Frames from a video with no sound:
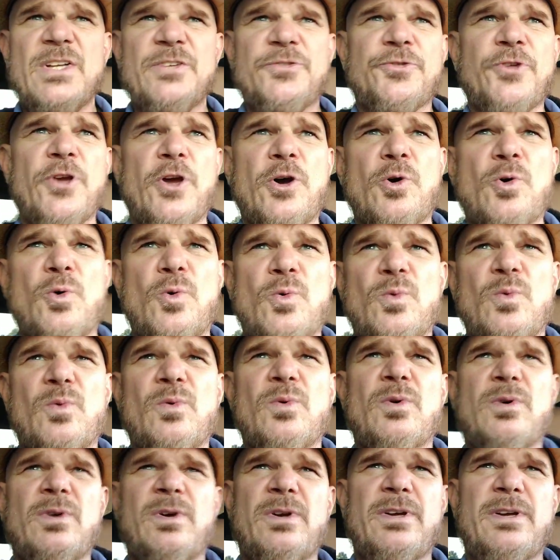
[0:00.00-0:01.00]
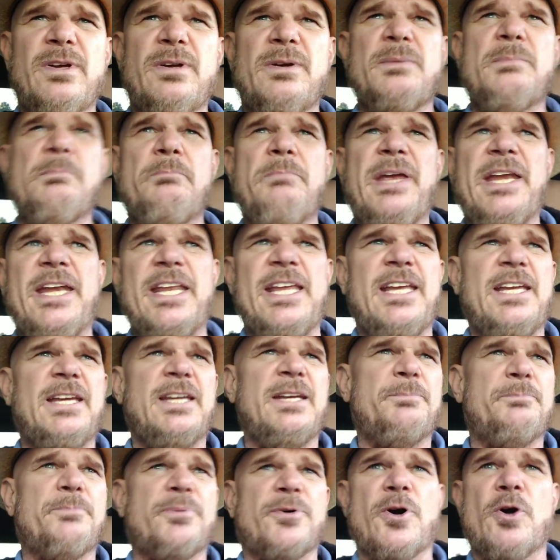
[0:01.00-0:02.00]
So
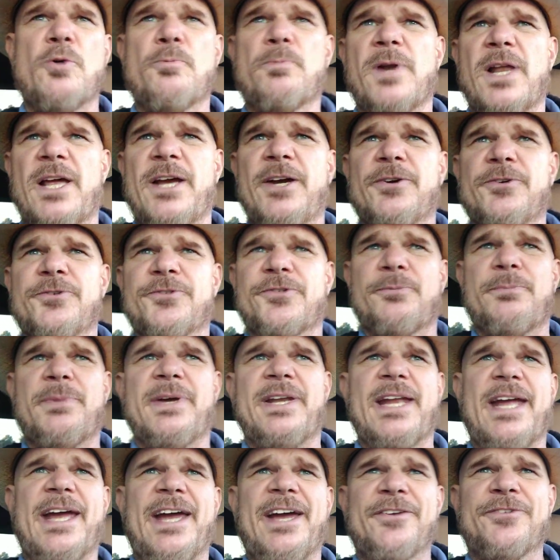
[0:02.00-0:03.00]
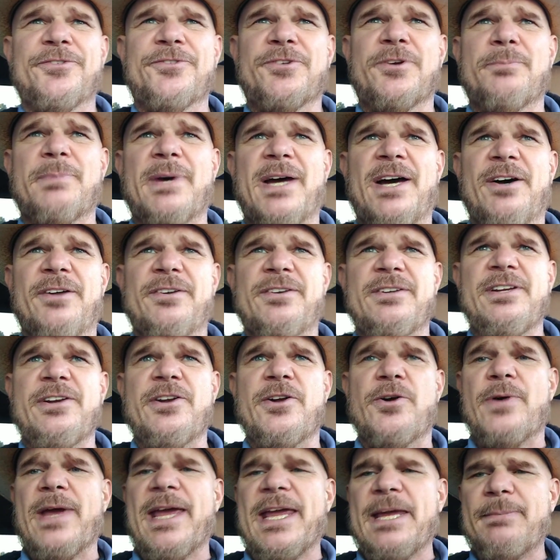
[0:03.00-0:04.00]
many pro players have been asked about, you
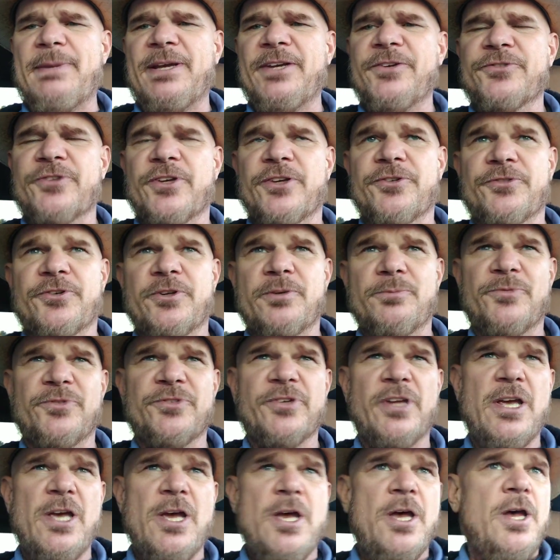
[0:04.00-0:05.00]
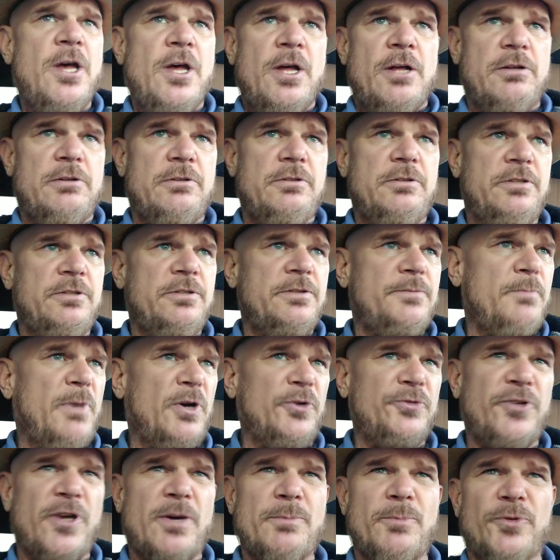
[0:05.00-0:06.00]
know, aiming systems.
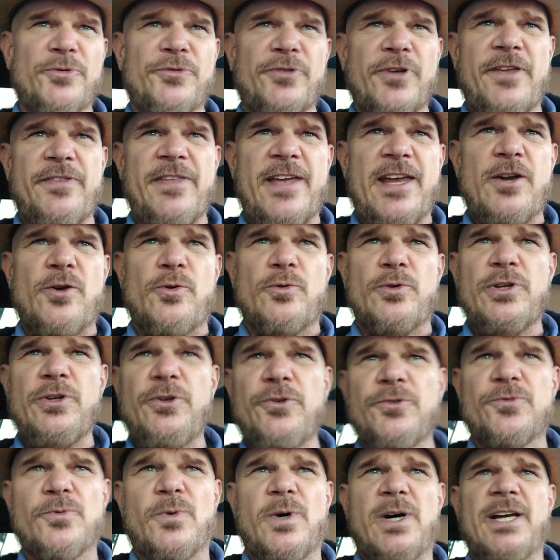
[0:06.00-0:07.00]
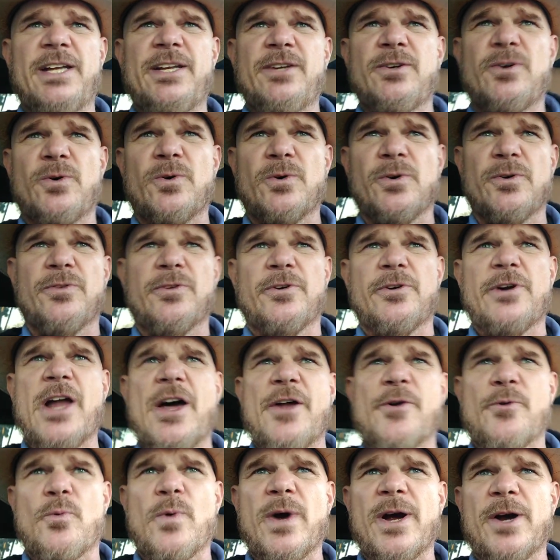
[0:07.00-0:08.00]
Most of them will say they don't use one, or they're
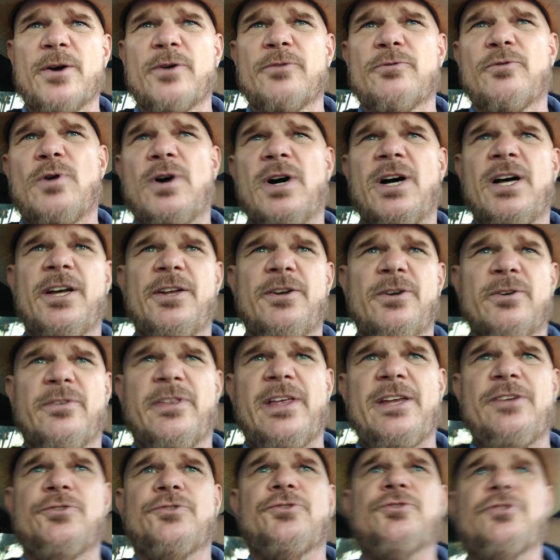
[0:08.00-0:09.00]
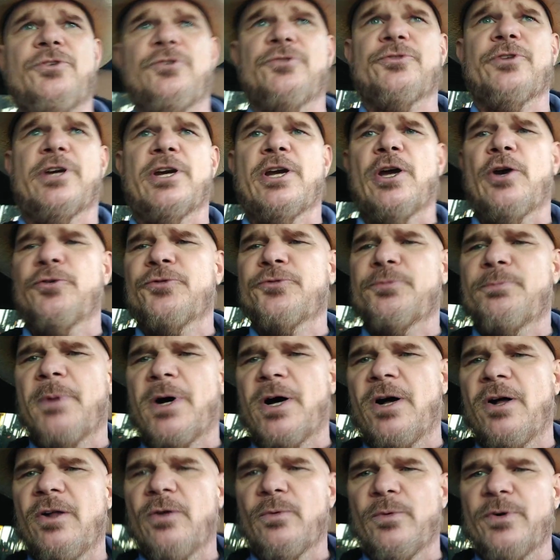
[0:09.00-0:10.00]
not aware of one, or they just use a ghost
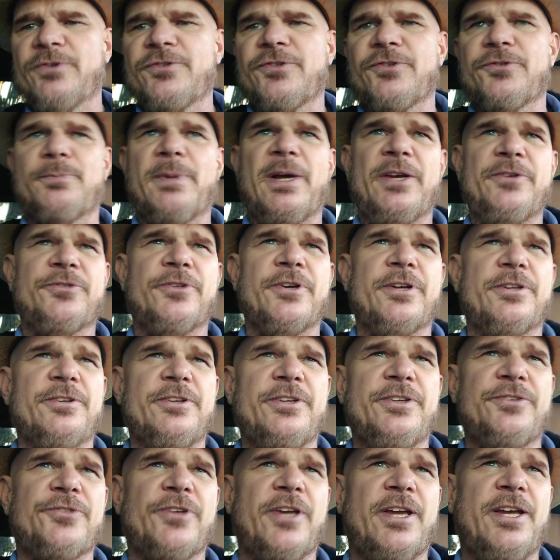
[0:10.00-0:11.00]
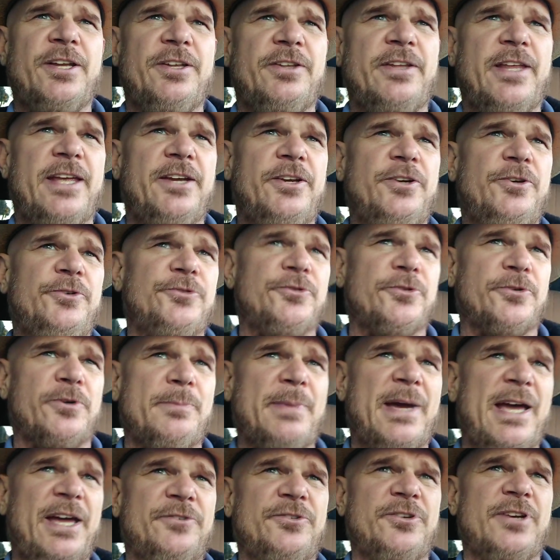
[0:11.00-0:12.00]
ball, which is basically saying they use their
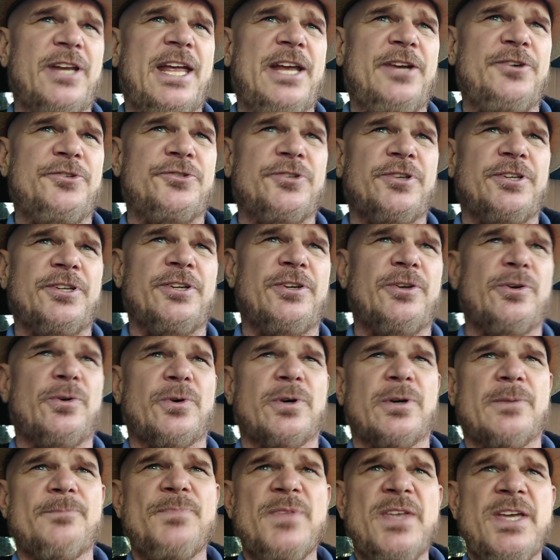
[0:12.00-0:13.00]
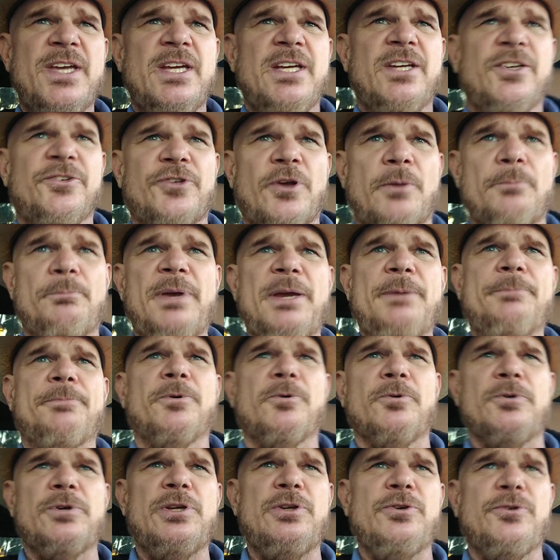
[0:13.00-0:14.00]
imagination, or some
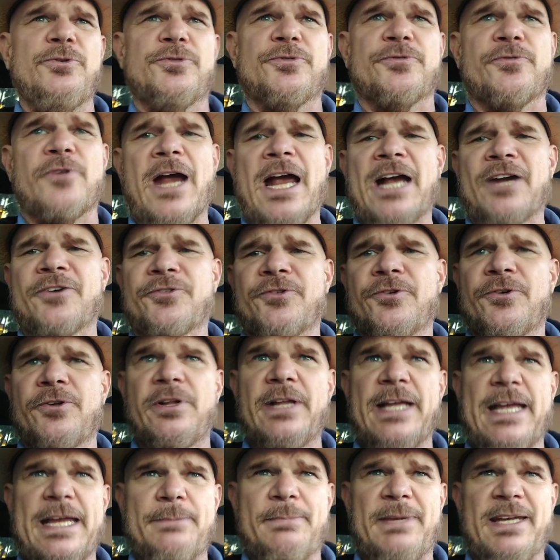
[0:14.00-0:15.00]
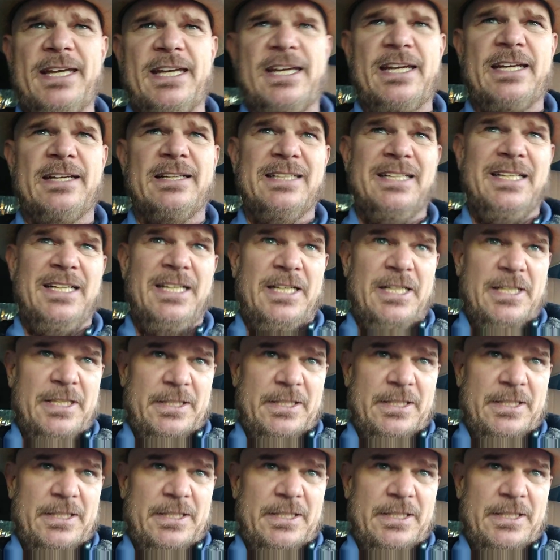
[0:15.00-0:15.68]
people use fractional aiming.